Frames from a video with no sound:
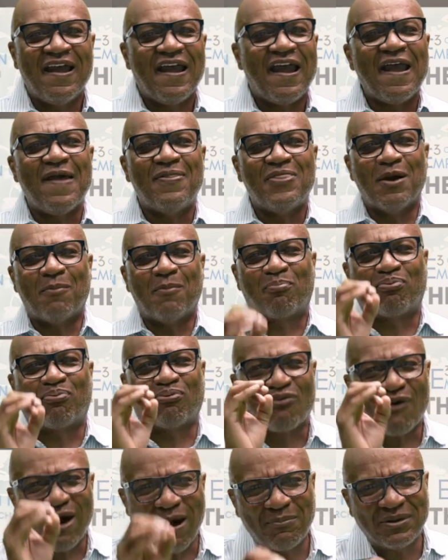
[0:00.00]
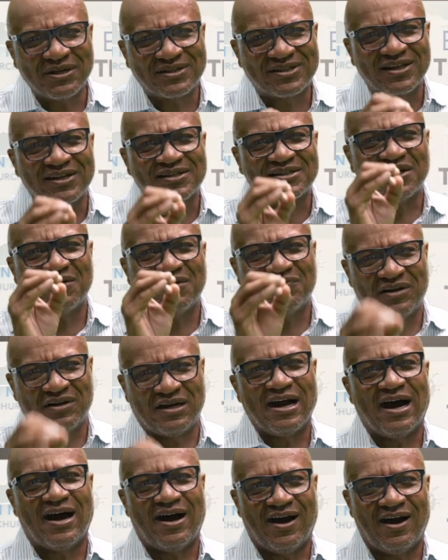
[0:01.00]
in the promises of
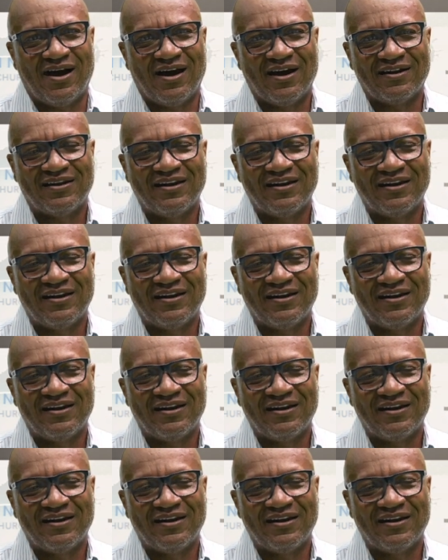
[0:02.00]
God.